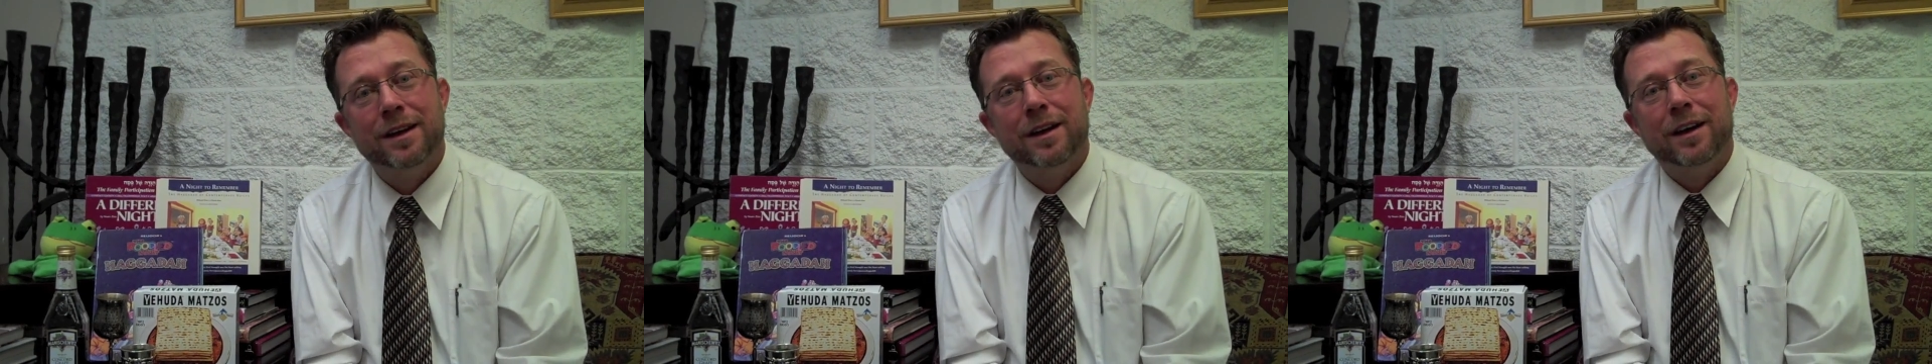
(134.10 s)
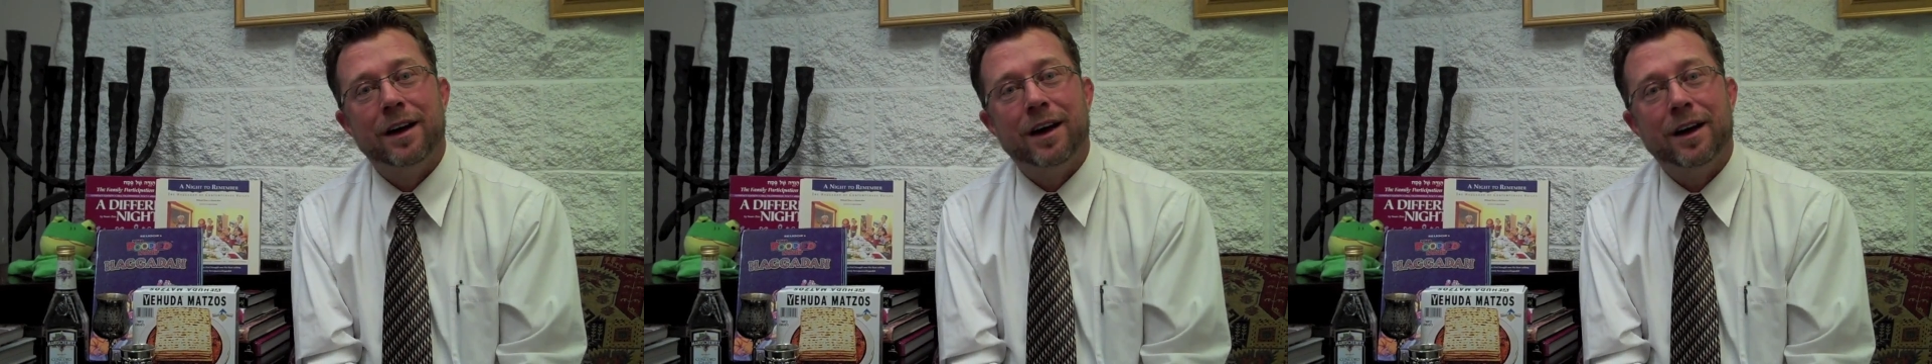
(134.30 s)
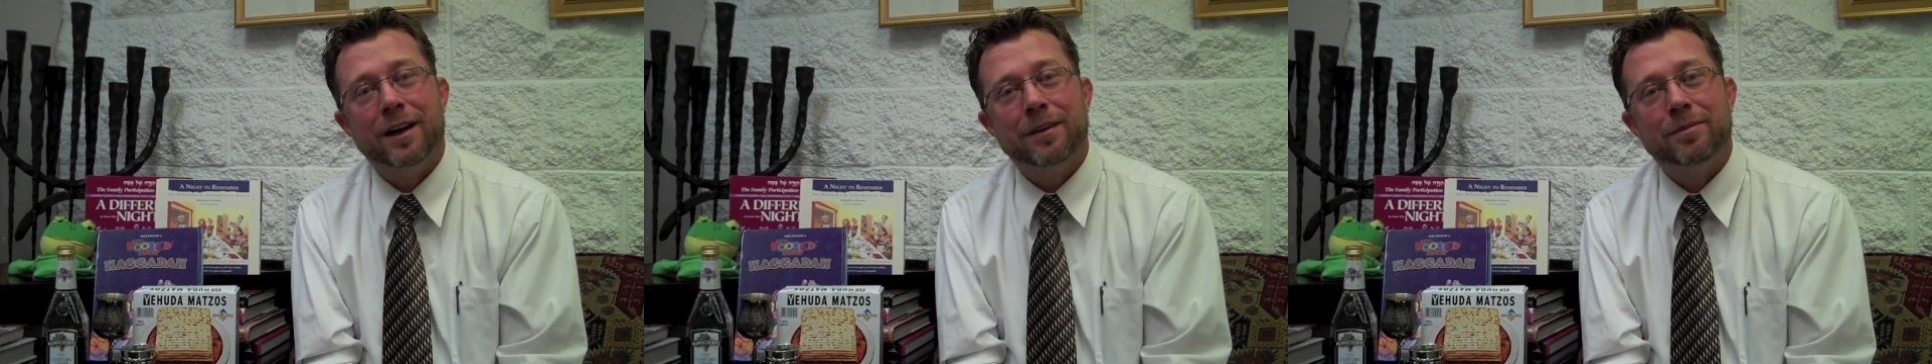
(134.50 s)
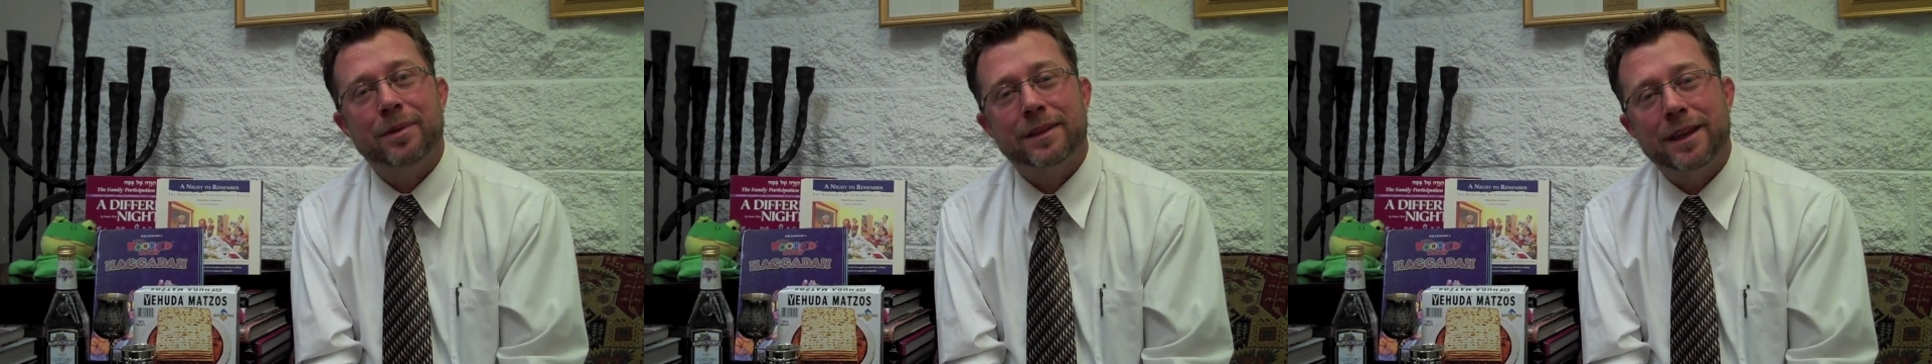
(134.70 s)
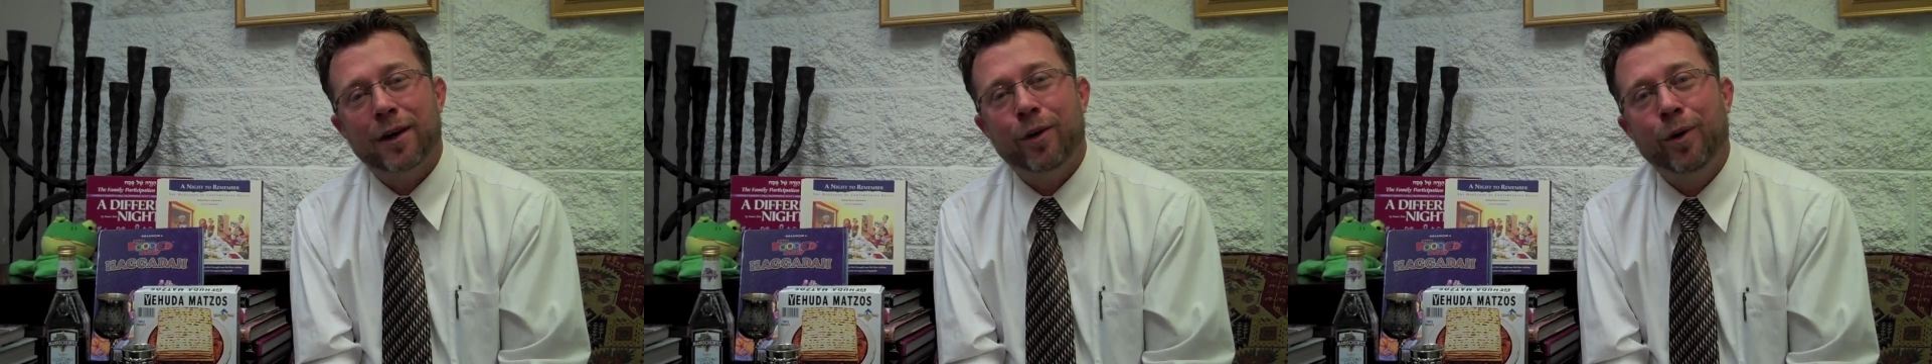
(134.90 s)
But
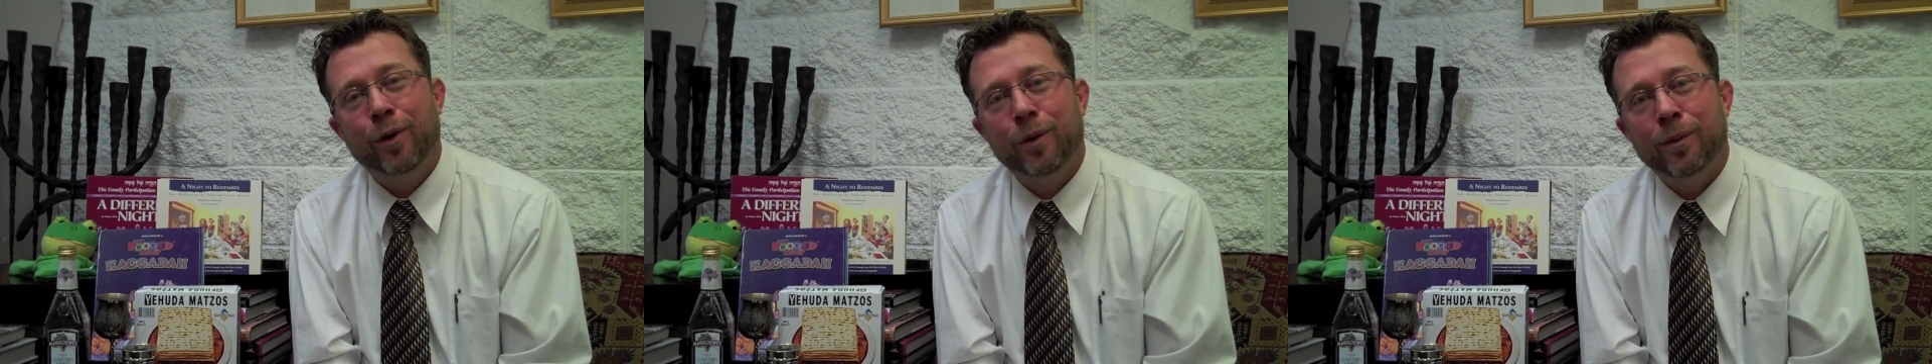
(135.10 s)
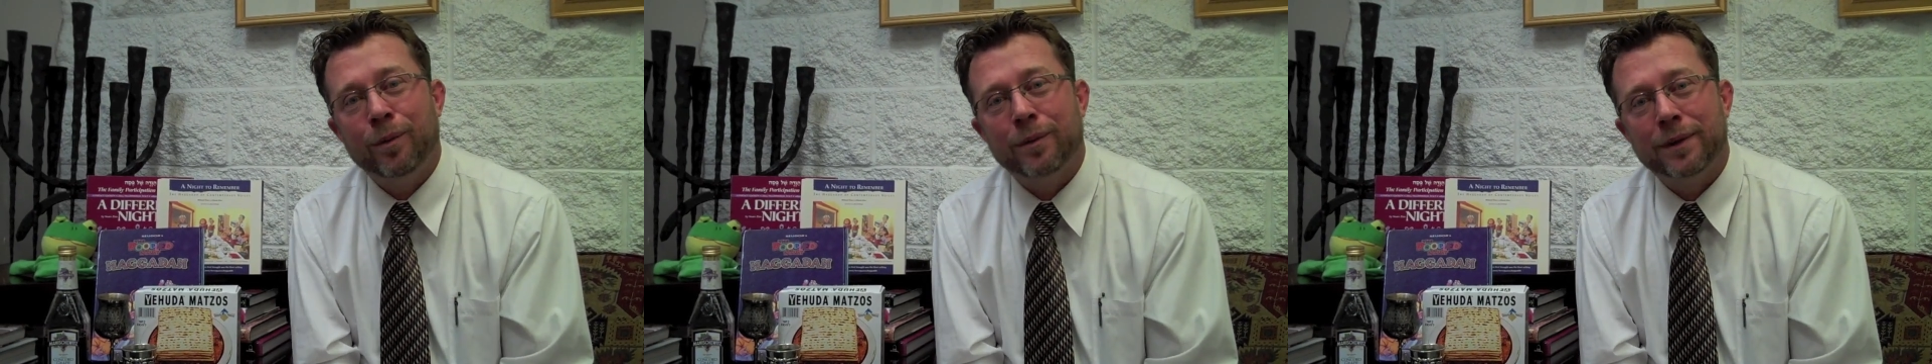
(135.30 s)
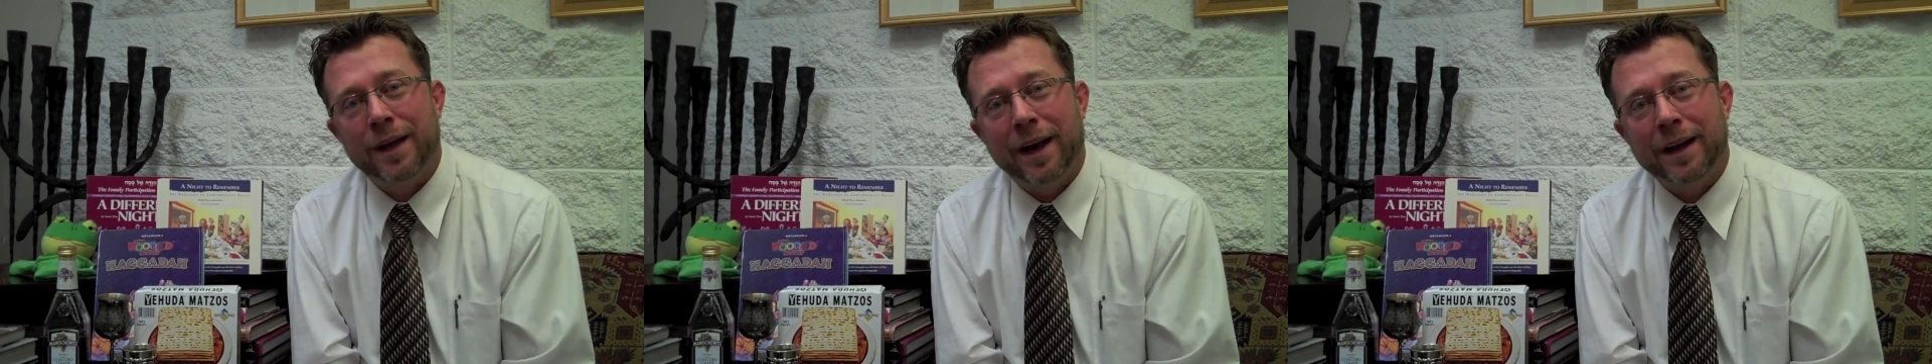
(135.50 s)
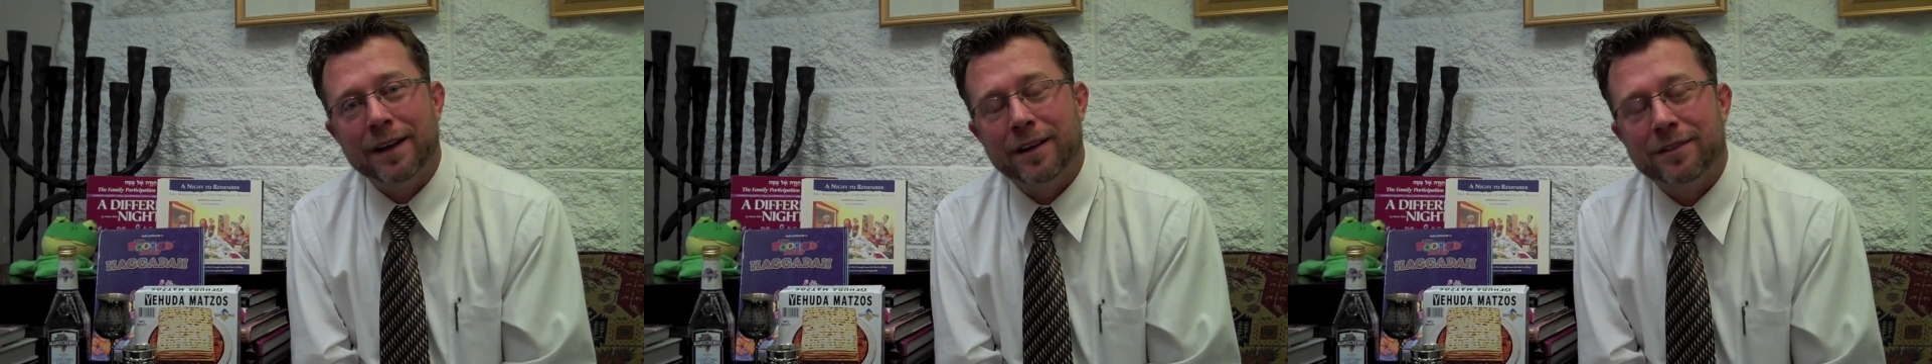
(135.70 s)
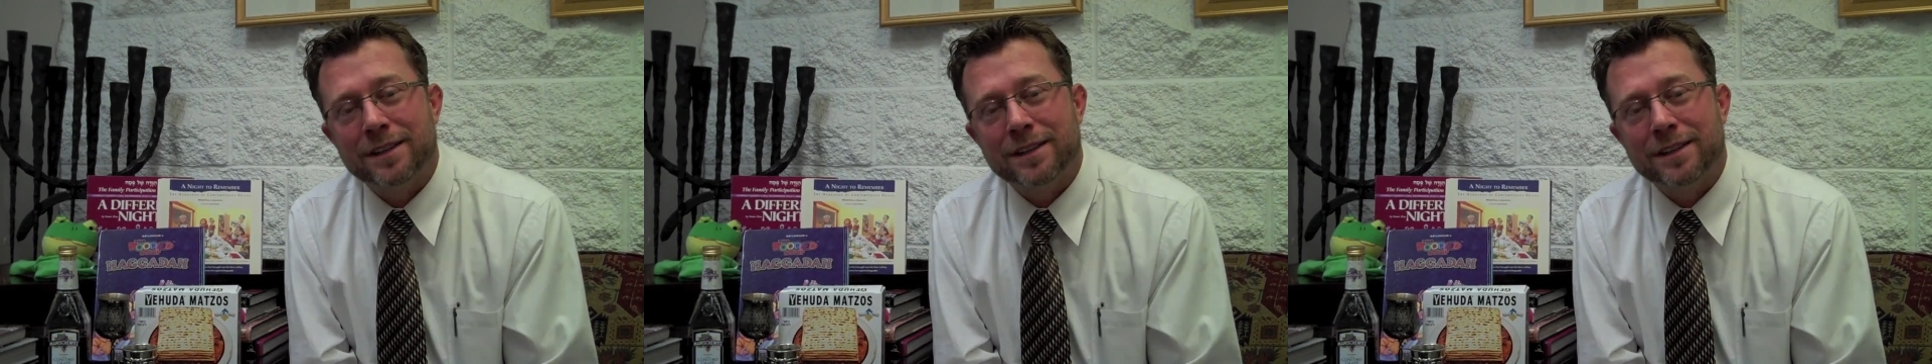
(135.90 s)
that whole night of